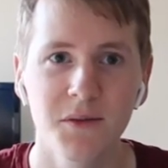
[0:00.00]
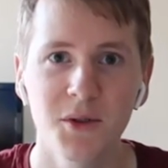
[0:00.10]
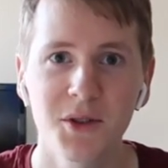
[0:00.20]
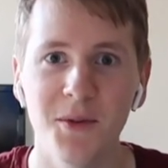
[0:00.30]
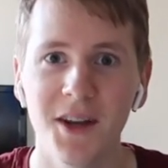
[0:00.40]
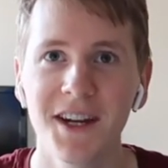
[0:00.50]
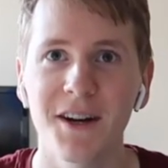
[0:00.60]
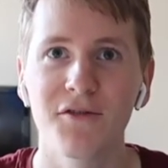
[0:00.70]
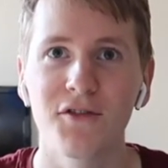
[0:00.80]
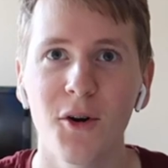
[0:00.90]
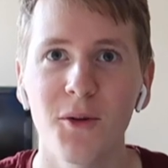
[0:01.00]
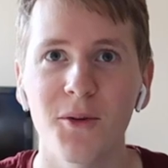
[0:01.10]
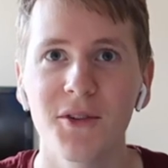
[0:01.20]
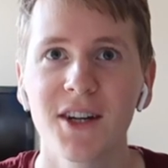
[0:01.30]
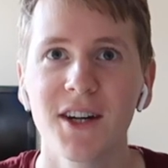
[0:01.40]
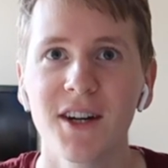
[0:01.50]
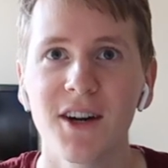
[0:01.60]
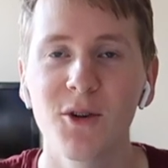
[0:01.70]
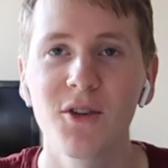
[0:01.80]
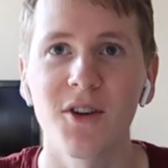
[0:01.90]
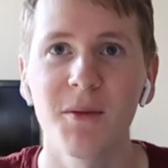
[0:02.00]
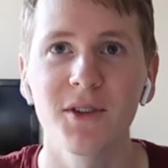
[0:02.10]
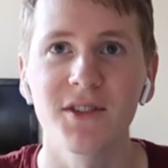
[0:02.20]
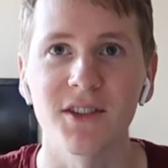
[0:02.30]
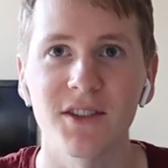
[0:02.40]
What do you mean I fold? Who crumbles?